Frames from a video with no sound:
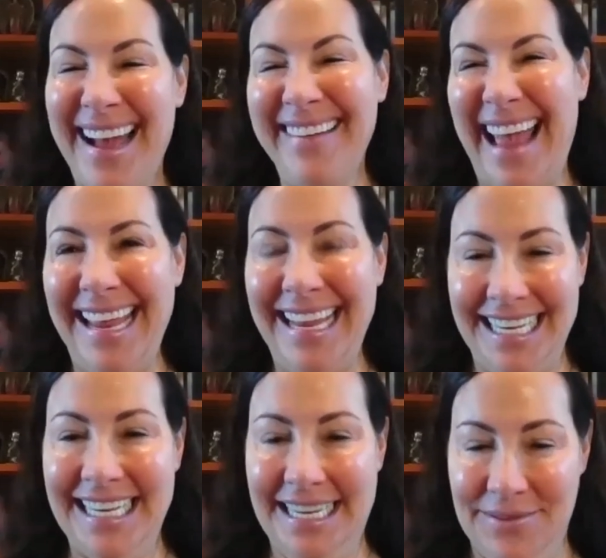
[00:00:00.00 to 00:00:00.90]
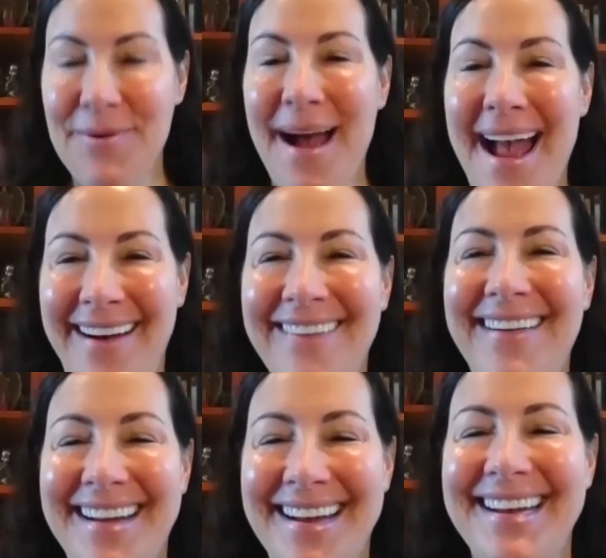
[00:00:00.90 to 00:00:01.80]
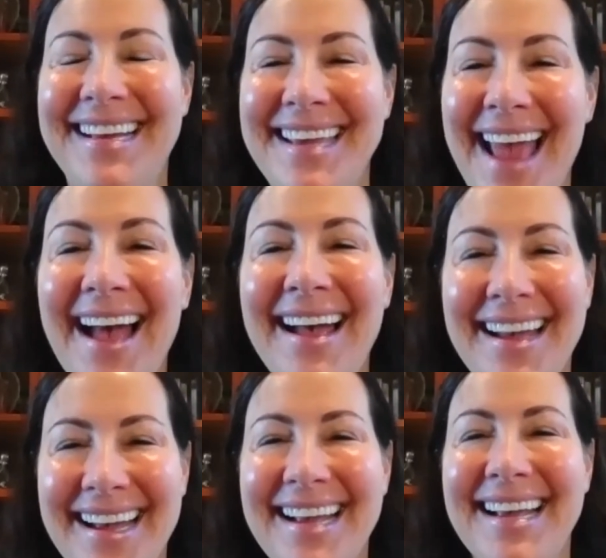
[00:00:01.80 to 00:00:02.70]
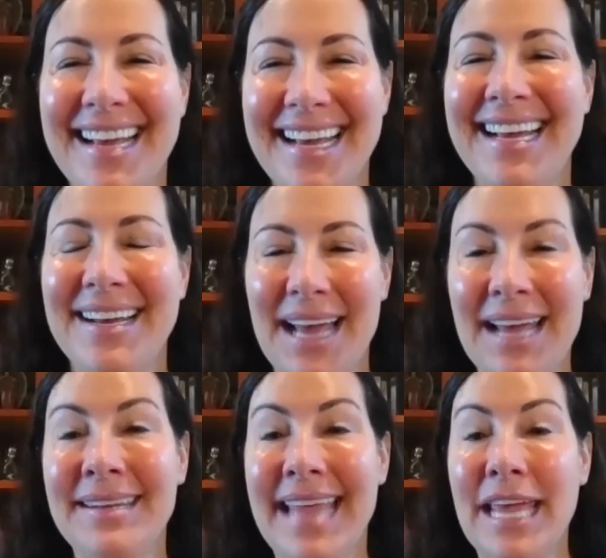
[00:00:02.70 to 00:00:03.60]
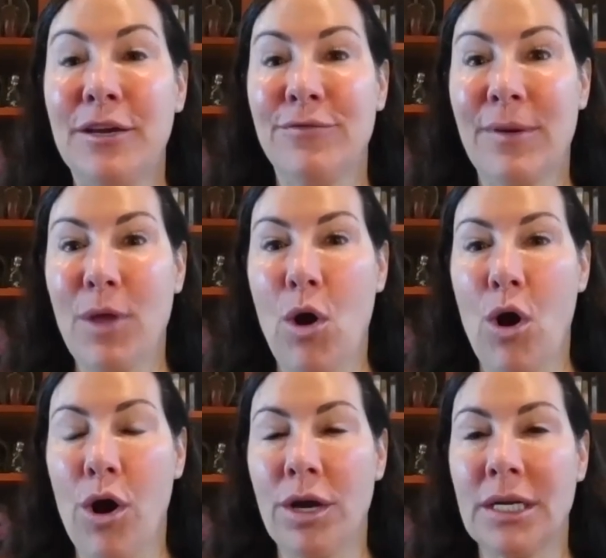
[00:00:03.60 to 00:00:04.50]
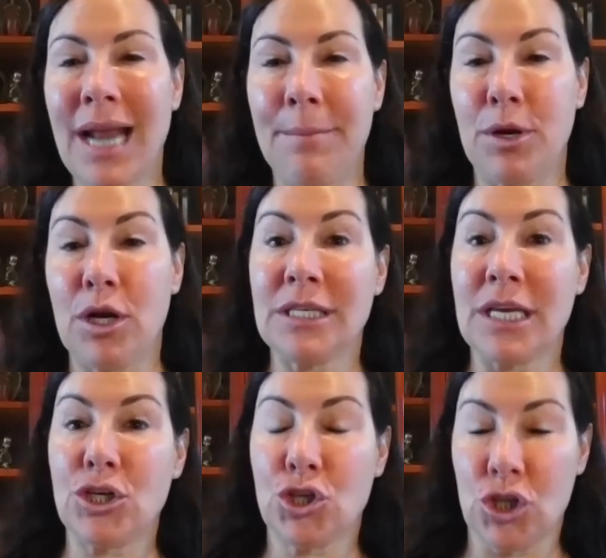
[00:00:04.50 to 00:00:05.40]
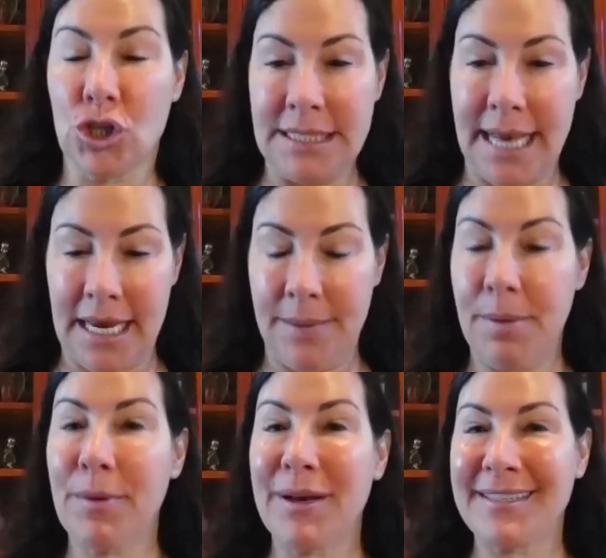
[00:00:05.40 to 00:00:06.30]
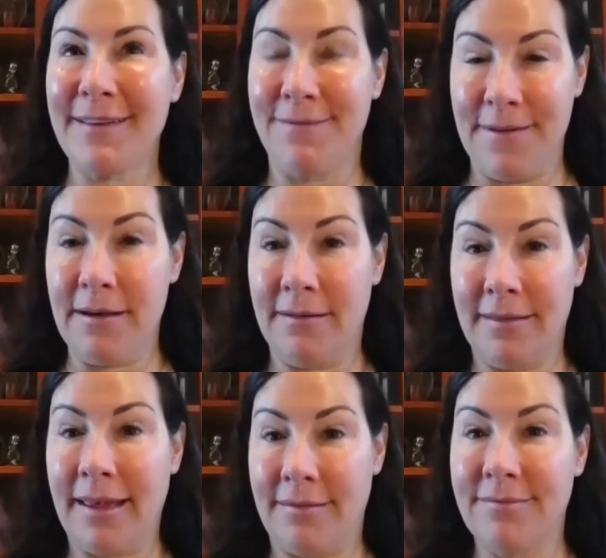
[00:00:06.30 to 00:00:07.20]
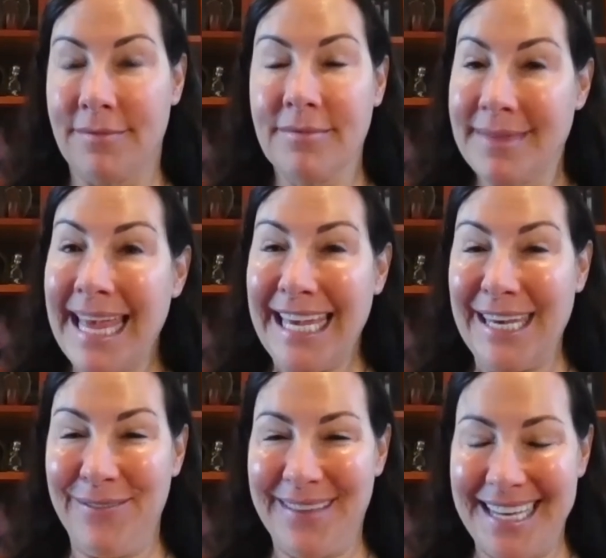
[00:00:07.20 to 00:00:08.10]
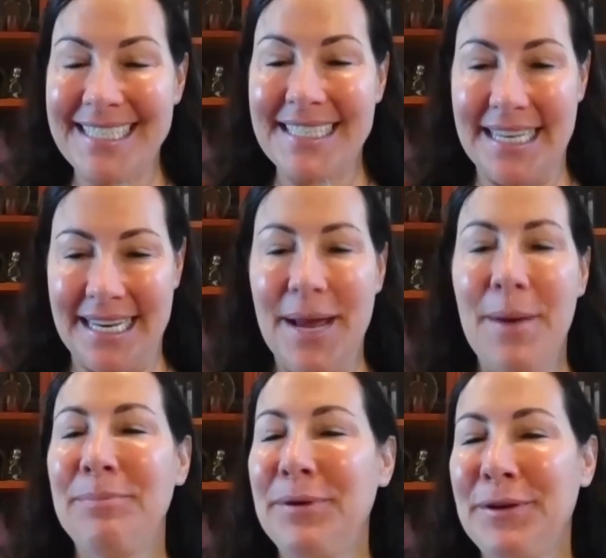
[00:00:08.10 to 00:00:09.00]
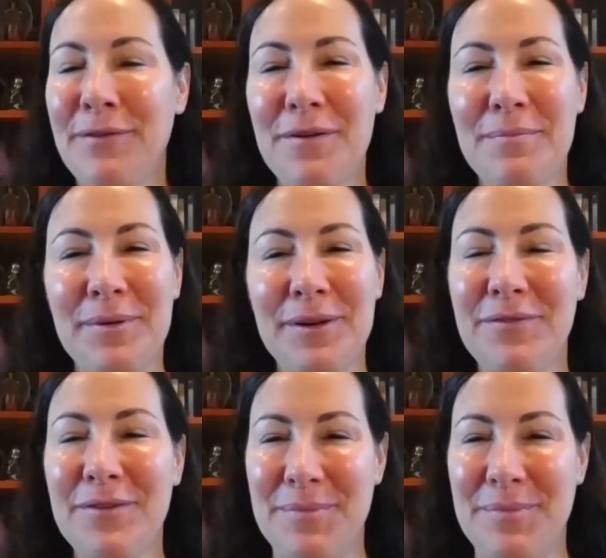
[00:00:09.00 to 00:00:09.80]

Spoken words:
okay. Wow. Yeah. And thank you from the heart, not because I should say it, but because I feel like thank you for this. Beautiful, beautiful,